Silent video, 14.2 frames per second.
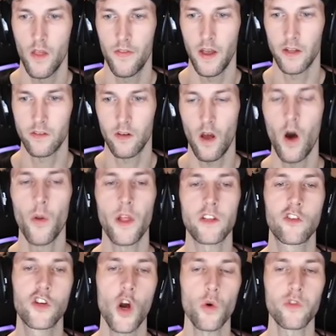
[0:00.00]
That's
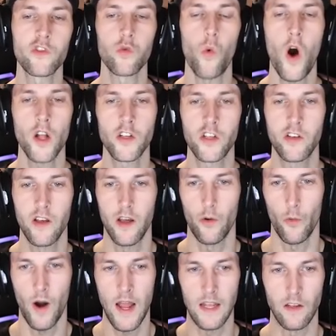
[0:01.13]
Joe Swanson,
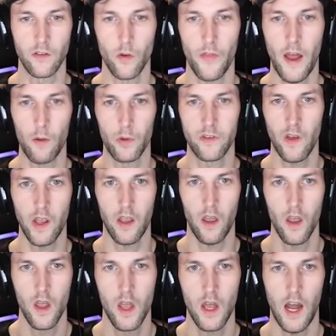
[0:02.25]
right? So that was like,
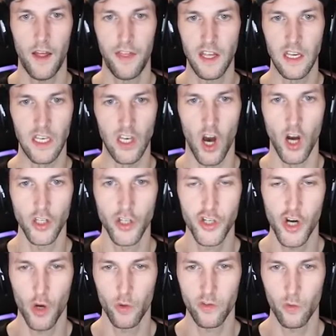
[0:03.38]
I think young
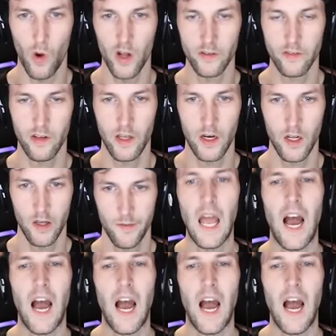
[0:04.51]
Joe Swanson.